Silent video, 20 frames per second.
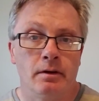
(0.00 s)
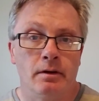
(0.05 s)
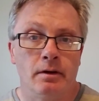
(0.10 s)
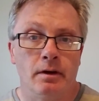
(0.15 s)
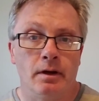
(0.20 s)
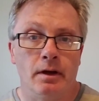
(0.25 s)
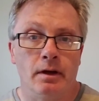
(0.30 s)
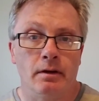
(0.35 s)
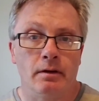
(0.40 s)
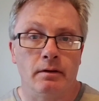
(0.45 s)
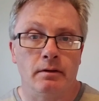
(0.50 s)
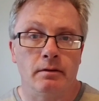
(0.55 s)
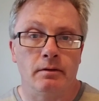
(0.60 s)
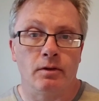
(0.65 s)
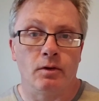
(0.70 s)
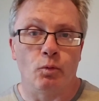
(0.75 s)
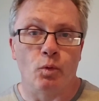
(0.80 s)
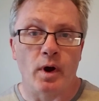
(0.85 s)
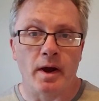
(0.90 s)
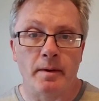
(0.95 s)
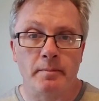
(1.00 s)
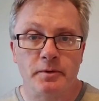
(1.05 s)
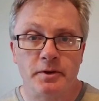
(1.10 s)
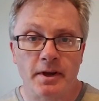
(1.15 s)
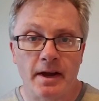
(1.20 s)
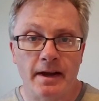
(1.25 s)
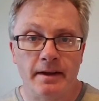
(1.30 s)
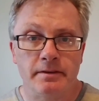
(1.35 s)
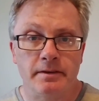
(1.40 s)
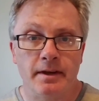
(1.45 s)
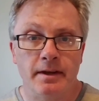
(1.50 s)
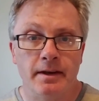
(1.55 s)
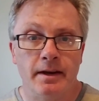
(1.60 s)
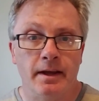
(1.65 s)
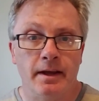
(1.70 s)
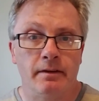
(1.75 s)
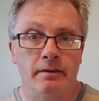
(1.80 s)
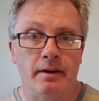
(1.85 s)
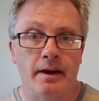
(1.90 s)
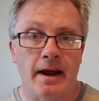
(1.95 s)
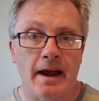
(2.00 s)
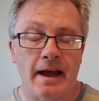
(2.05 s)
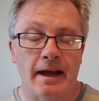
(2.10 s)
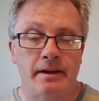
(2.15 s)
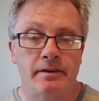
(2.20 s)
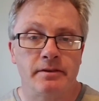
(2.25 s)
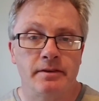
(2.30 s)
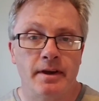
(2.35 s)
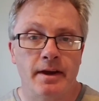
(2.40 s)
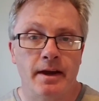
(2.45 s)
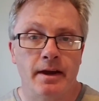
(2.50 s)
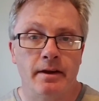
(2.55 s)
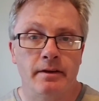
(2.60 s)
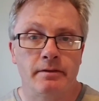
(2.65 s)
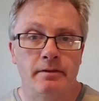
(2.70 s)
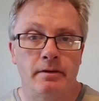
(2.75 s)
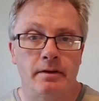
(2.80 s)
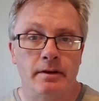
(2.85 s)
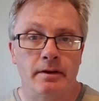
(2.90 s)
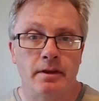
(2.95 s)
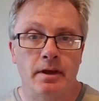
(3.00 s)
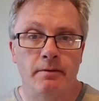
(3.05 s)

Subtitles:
the websites he needs to access and the